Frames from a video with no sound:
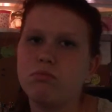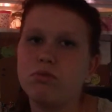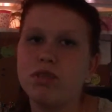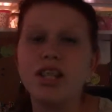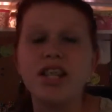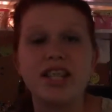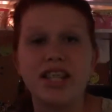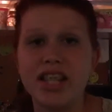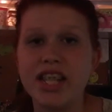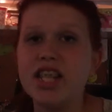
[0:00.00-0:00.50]

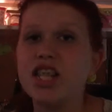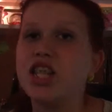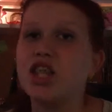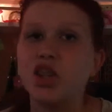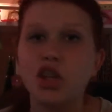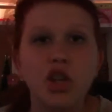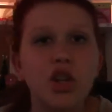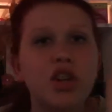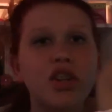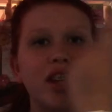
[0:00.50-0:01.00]
Does this
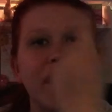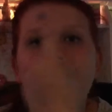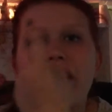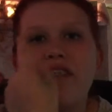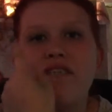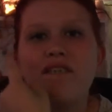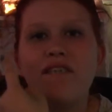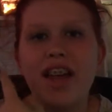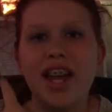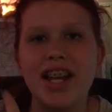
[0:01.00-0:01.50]
look like a
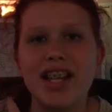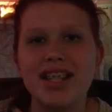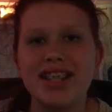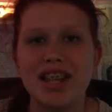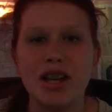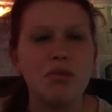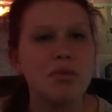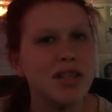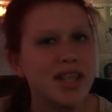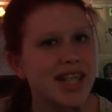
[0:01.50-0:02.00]
face
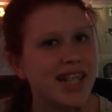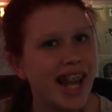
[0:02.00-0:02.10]
that wants